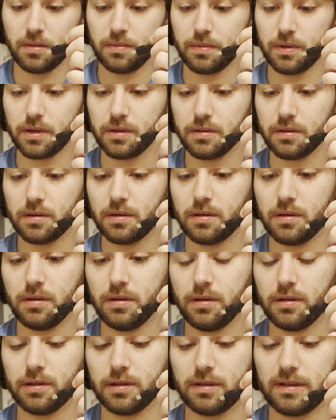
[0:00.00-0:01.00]
But
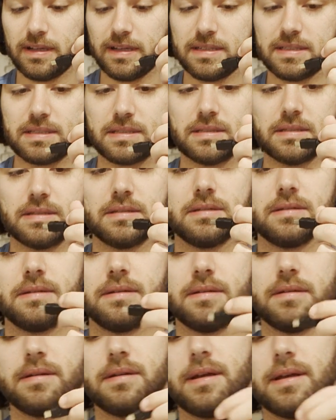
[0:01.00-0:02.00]
nonetheless,
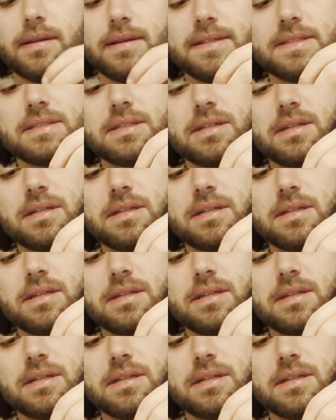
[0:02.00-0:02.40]
at least